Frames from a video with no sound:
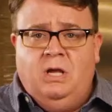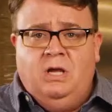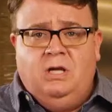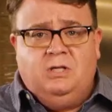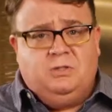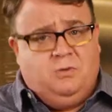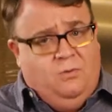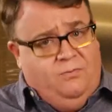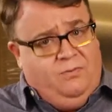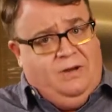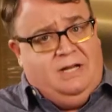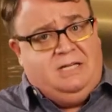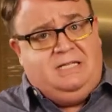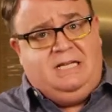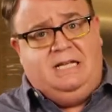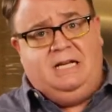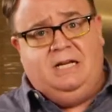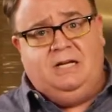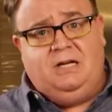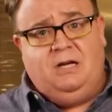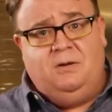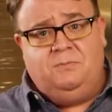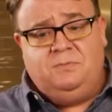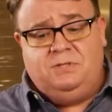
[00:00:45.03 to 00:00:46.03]
So
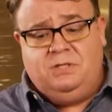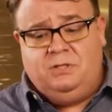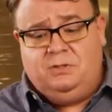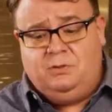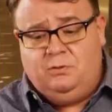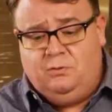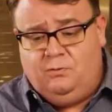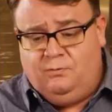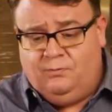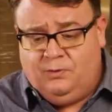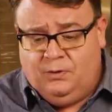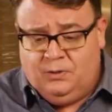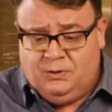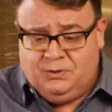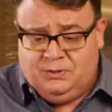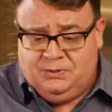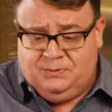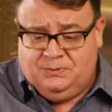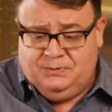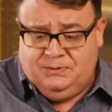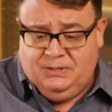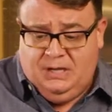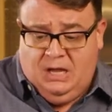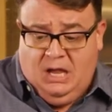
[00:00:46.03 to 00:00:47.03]
Fontina comes in two
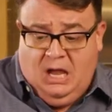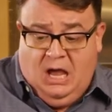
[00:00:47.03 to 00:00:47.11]
versions.